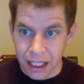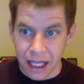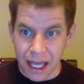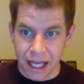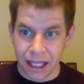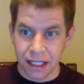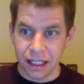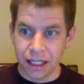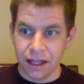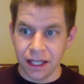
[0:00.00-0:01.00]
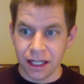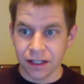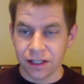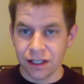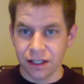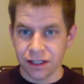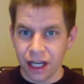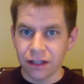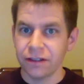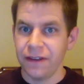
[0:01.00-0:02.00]
And there's
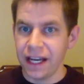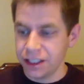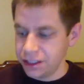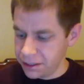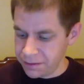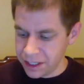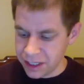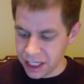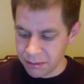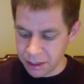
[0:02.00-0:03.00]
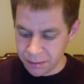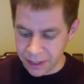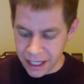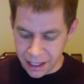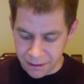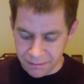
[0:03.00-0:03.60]
other advantages of this that come into play